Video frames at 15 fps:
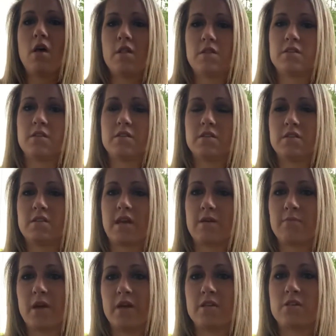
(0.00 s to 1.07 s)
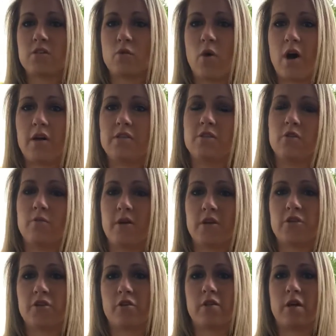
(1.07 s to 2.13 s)
This is a segmented squat, so make
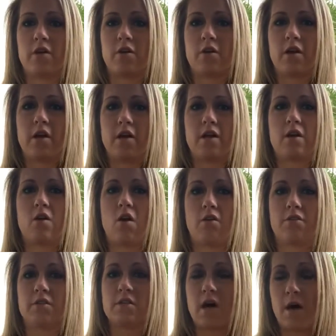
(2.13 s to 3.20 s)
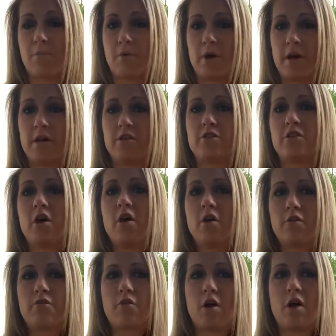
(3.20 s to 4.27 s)
sure that you're hitting on the top range
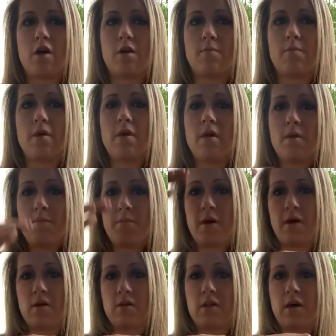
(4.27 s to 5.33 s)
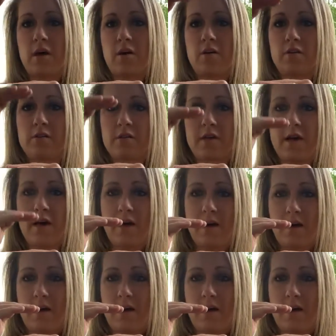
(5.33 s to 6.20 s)
from parallel to